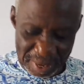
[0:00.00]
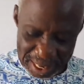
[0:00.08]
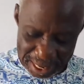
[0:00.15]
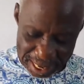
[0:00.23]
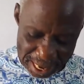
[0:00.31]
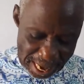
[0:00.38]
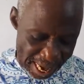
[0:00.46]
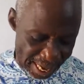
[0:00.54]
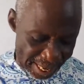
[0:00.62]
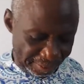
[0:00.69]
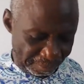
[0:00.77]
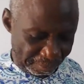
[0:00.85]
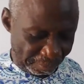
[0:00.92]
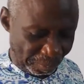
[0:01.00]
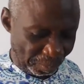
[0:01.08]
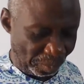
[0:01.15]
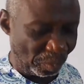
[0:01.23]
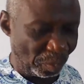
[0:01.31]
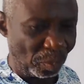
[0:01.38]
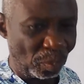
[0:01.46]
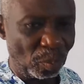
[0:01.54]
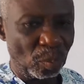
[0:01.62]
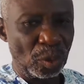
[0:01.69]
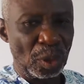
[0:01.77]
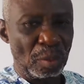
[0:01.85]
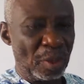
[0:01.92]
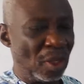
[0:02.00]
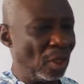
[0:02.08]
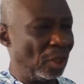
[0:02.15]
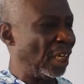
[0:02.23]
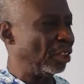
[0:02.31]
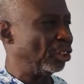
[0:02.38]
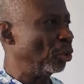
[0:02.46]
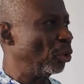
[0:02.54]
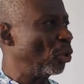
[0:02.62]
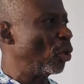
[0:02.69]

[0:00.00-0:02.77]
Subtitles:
many there are, because as you